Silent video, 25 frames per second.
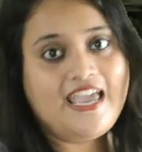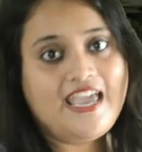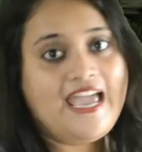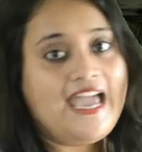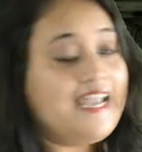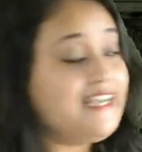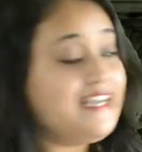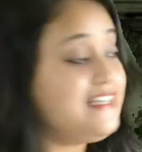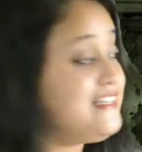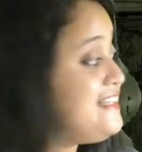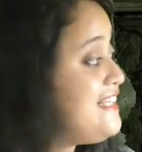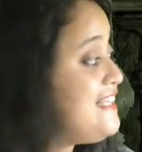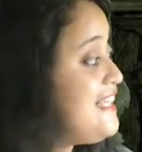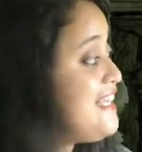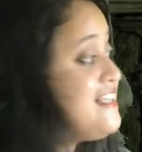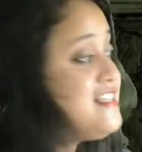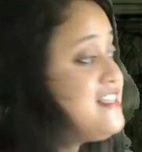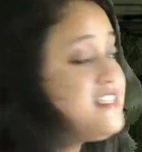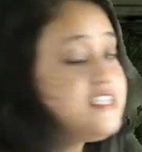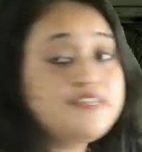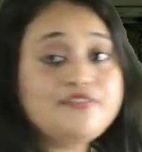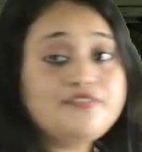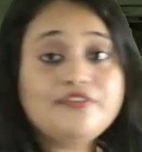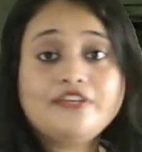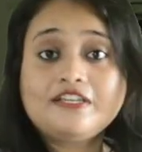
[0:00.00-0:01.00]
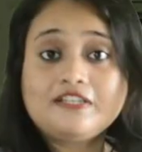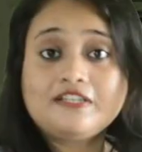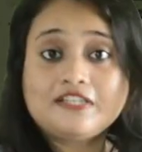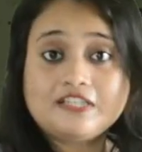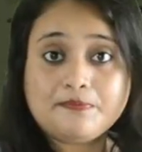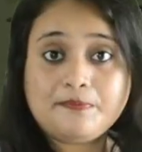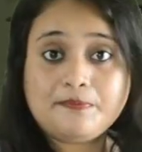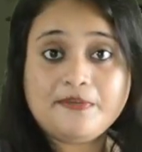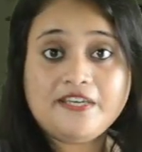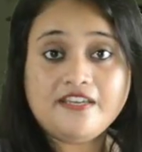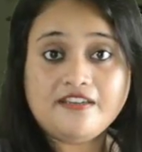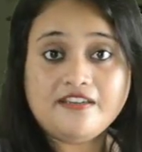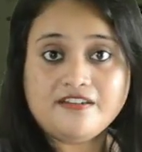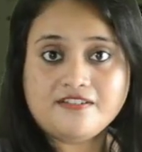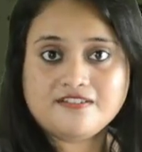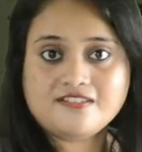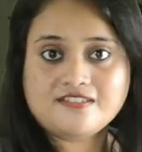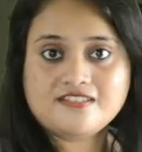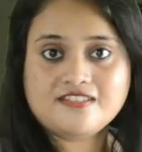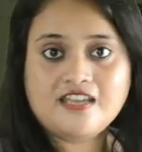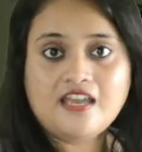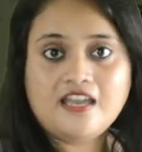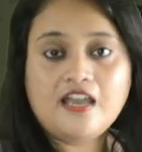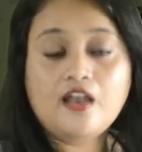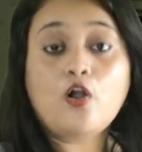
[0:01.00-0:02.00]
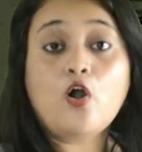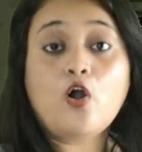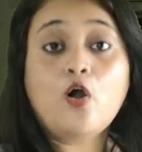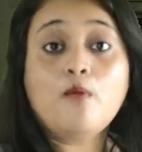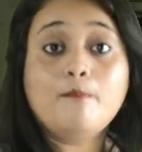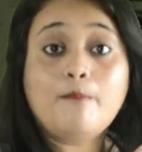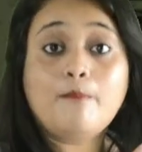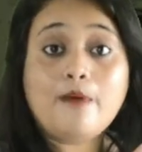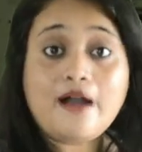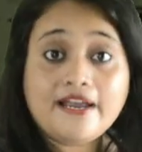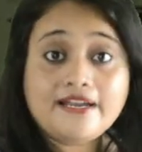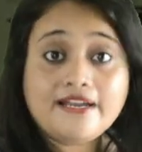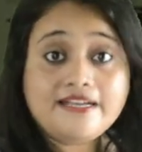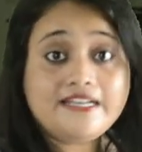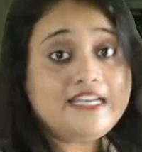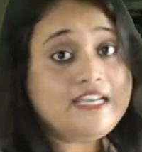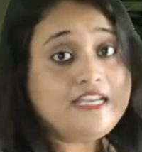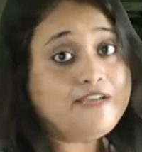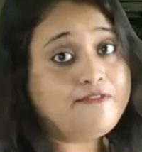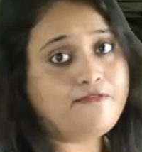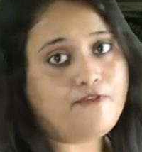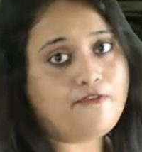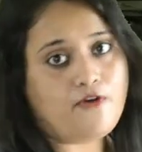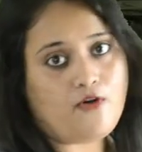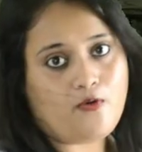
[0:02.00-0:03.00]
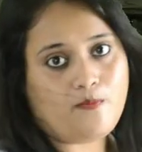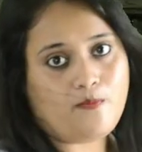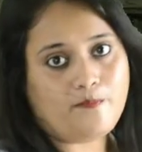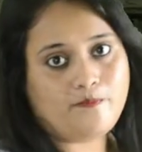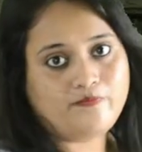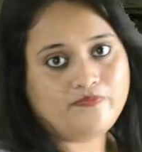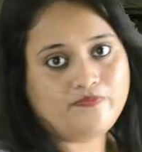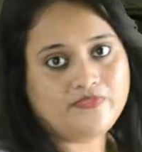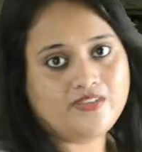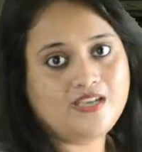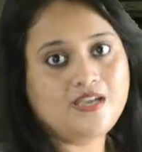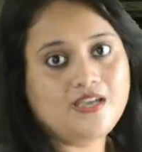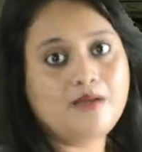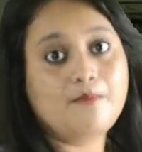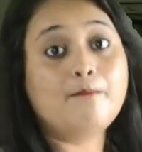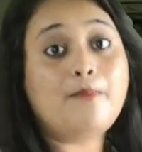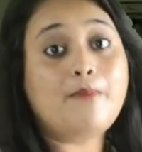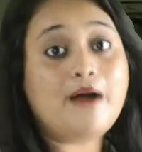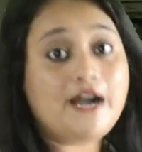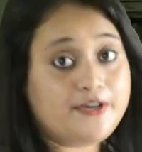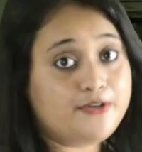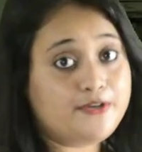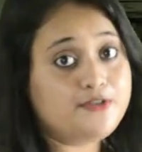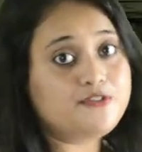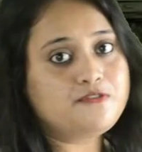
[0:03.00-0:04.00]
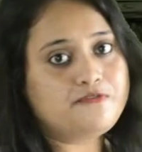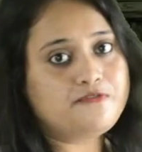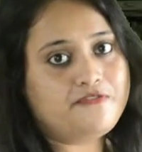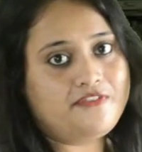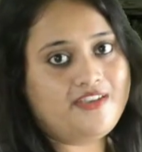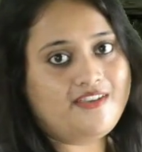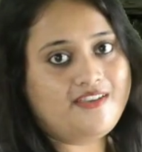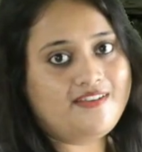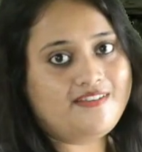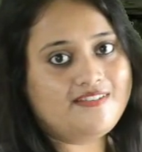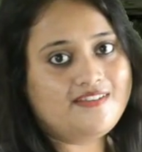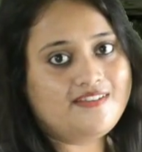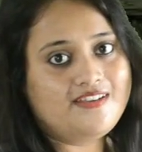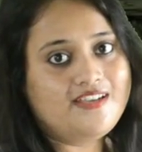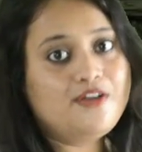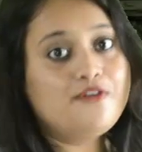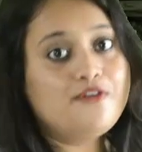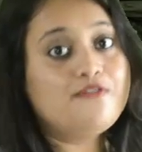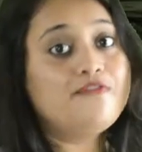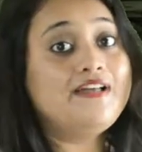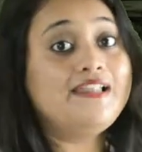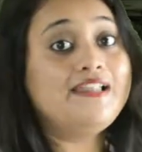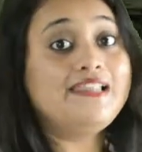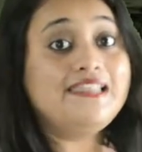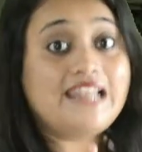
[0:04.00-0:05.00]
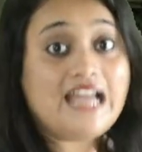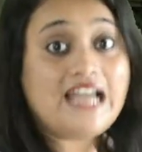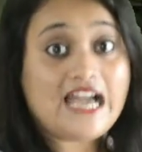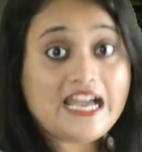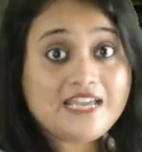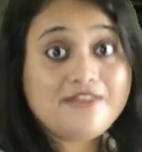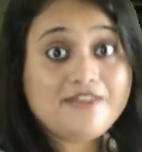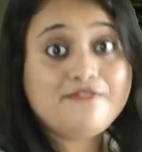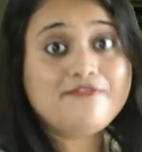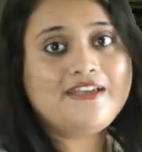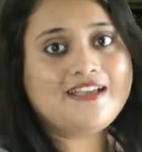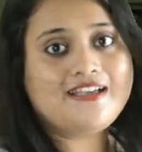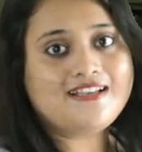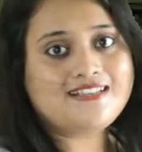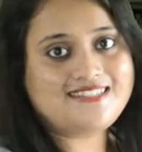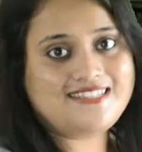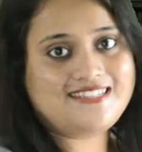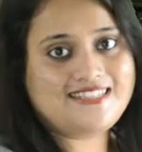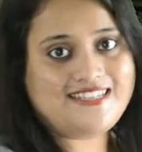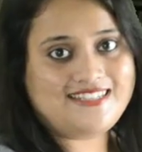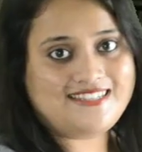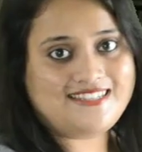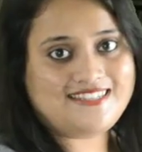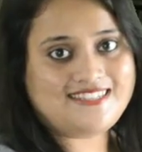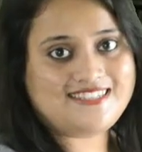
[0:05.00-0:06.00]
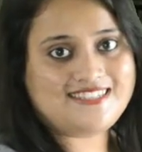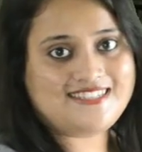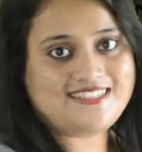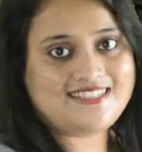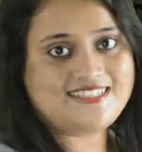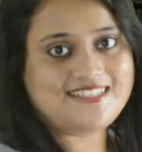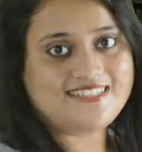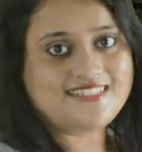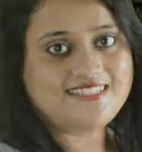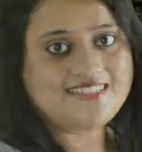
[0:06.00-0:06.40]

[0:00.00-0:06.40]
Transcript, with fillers: And these three spheres combinedly form biosphere where life exists.